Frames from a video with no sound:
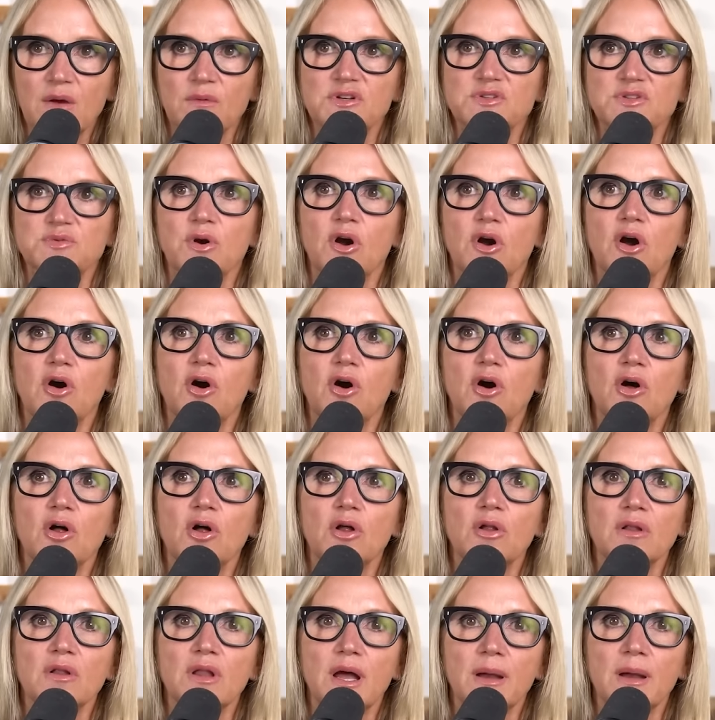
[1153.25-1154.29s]
which were
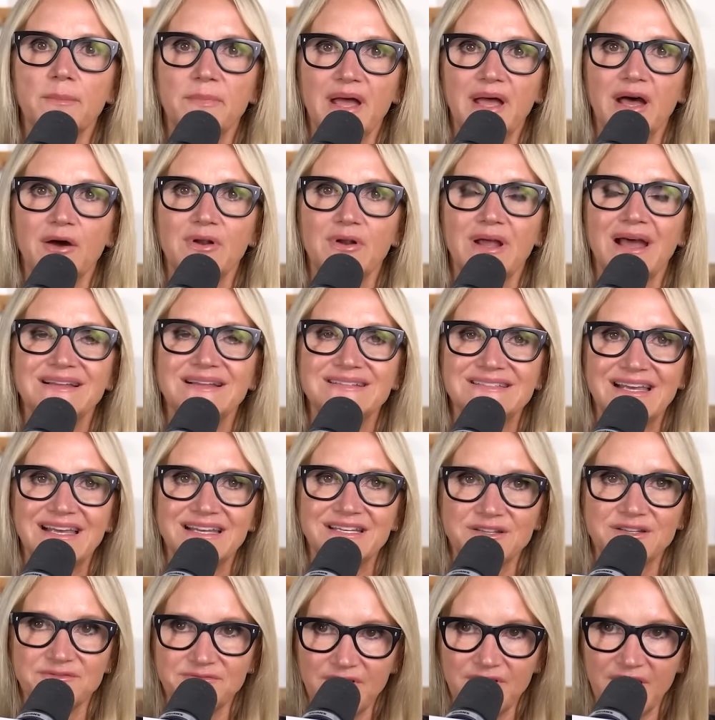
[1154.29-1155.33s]
all about
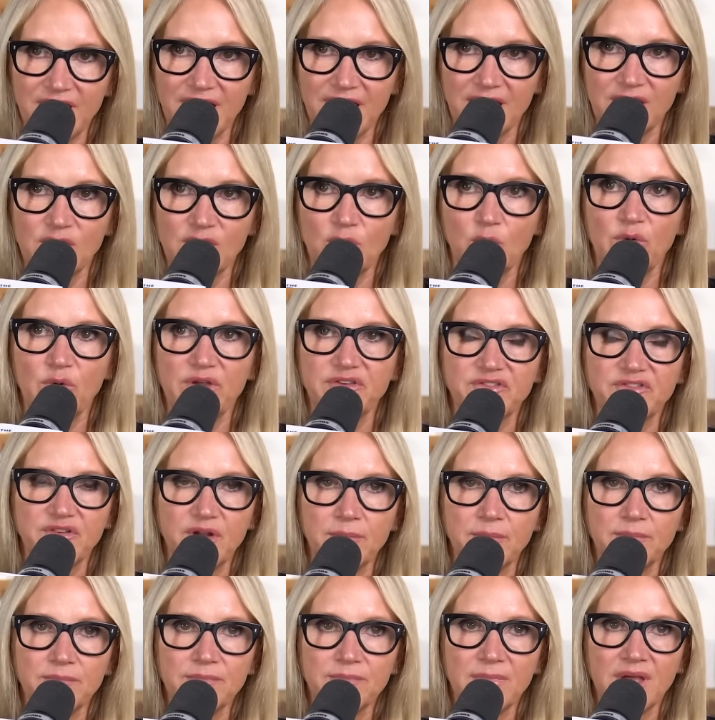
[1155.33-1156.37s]
identifying the
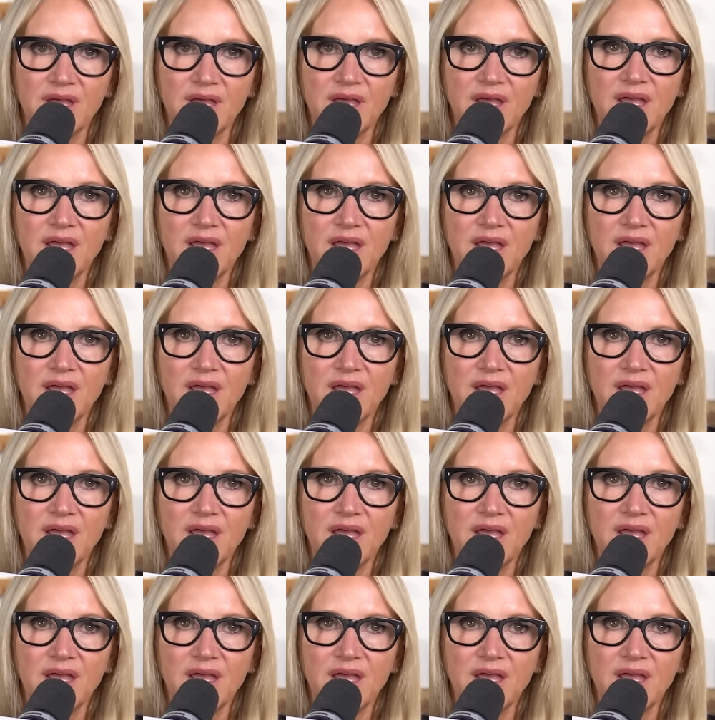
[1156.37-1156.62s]
wisdom